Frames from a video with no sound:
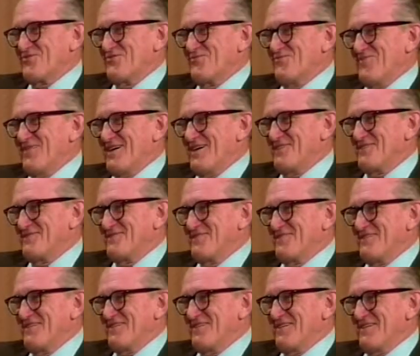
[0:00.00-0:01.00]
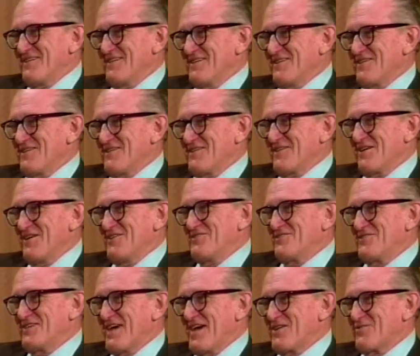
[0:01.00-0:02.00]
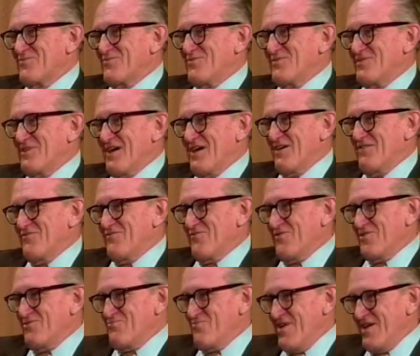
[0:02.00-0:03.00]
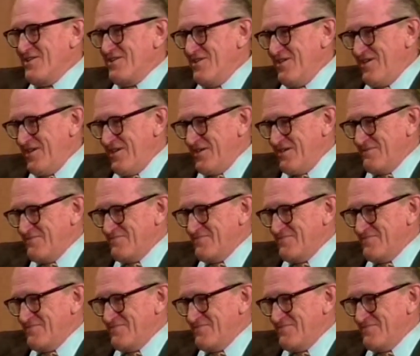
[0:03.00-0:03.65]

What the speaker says: about contact with Alfred Régnier.